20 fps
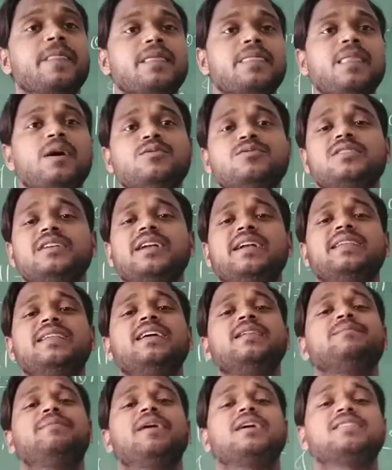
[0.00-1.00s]
Now see,
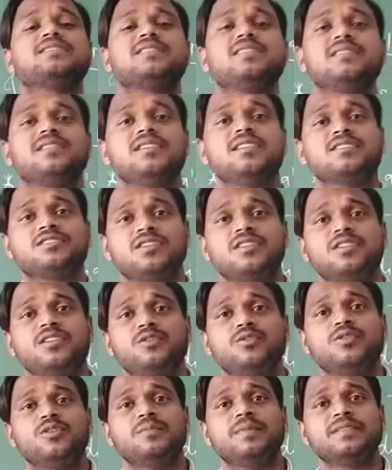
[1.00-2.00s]
Indian-Pakistan relation,
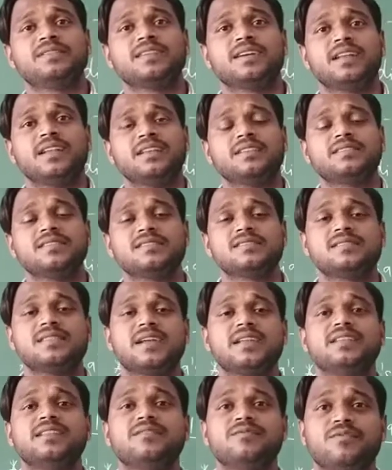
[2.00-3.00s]
you know, basically since
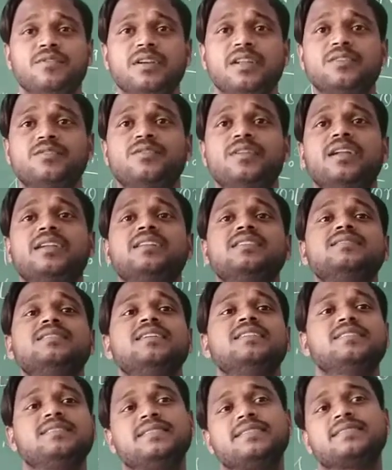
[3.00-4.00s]
1940 to
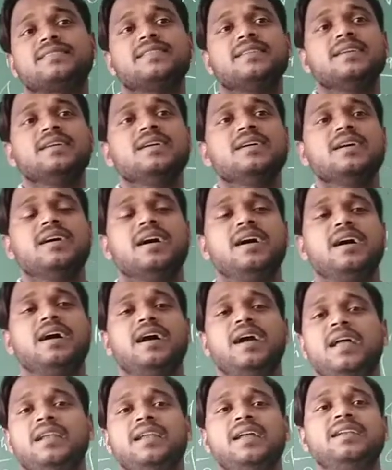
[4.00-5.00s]
1996
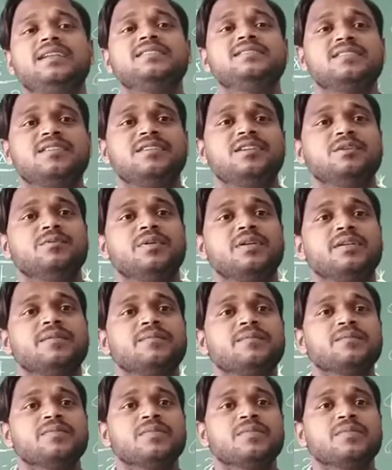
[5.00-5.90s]
and 1971,